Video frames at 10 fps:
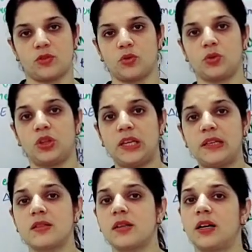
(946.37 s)
So
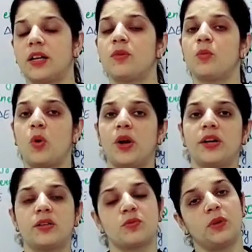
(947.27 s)
these certain
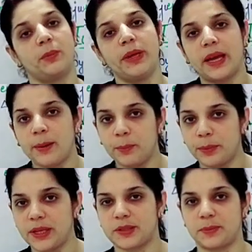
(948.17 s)
voids will be
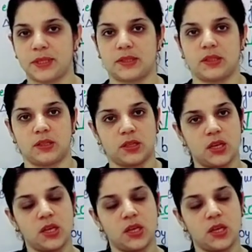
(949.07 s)
empty spaces.